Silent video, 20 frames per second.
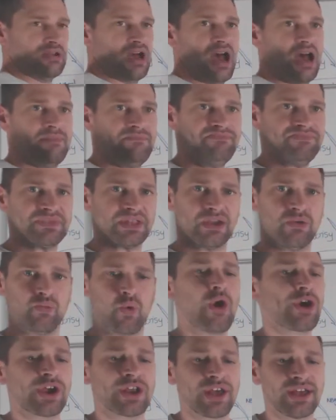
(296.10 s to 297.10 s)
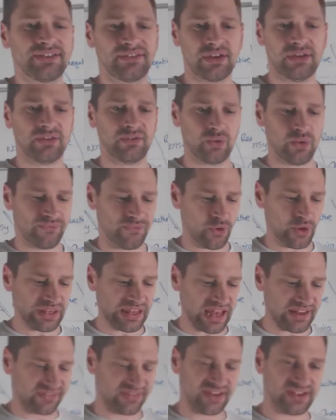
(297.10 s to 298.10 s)
um, what can I do to avoid
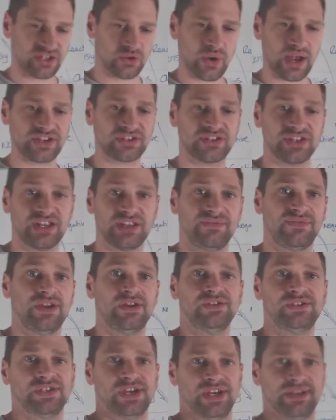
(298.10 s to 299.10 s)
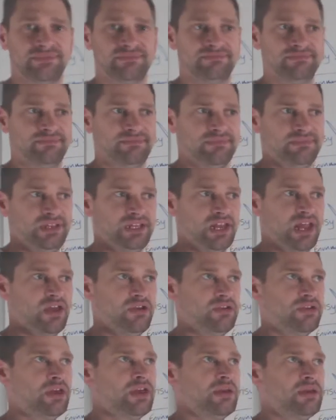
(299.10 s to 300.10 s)
that situation in the future? You
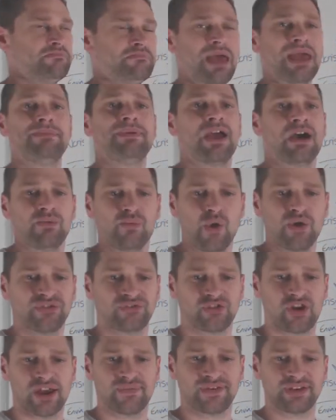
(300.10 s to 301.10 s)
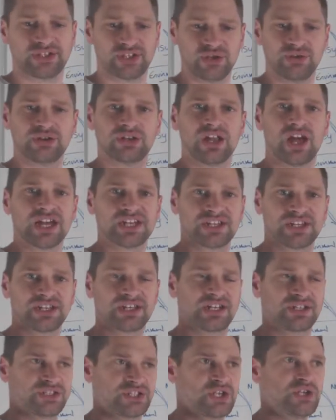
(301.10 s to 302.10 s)
know, maybe I was driving too close,
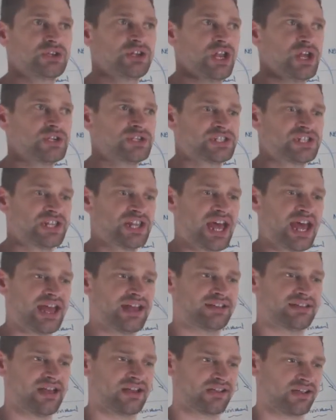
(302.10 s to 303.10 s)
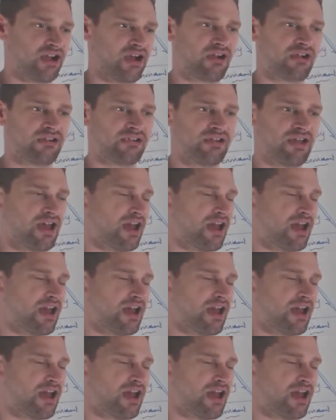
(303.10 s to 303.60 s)
too close to that a car